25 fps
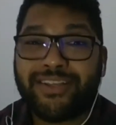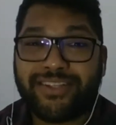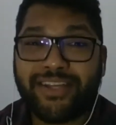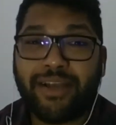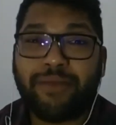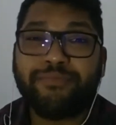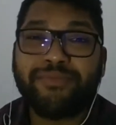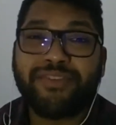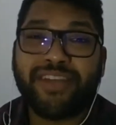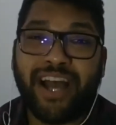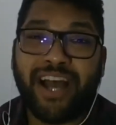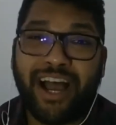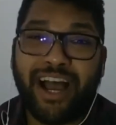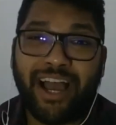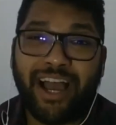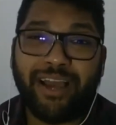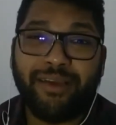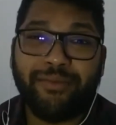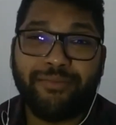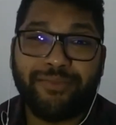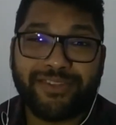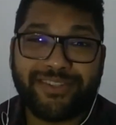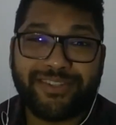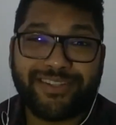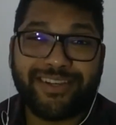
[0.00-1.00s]

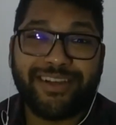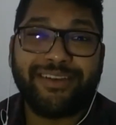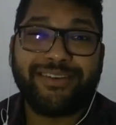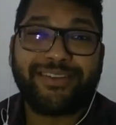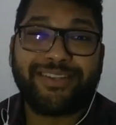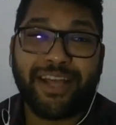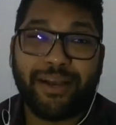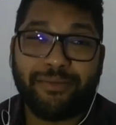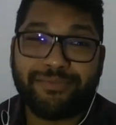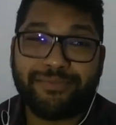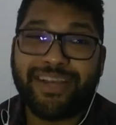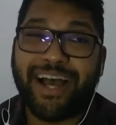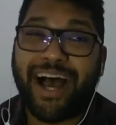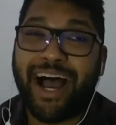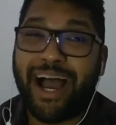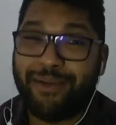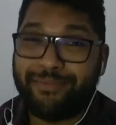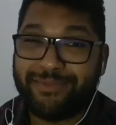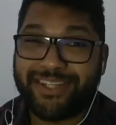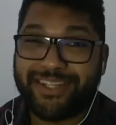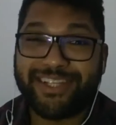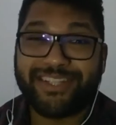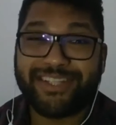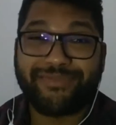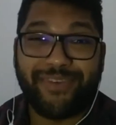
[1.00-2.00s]

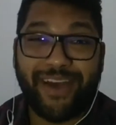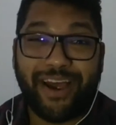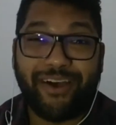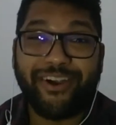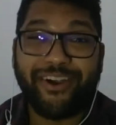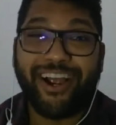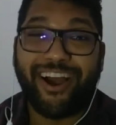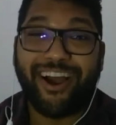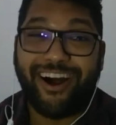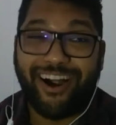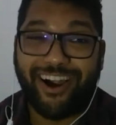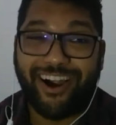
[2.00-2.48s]
Sometimes it's very hard.